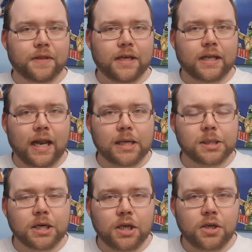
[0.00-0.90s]
the
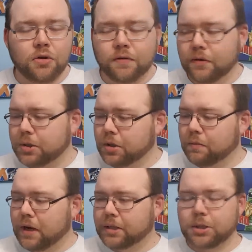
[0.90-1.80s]
classic Universal
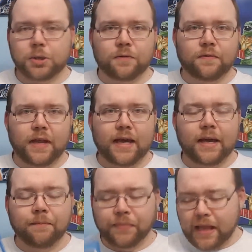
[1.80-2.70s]
monster
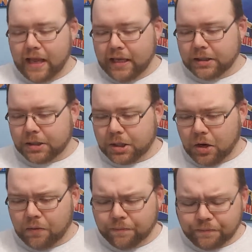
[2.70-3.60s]
flick.
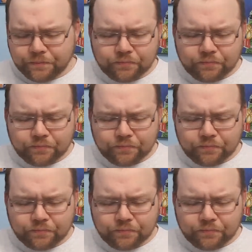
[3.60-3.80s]
So,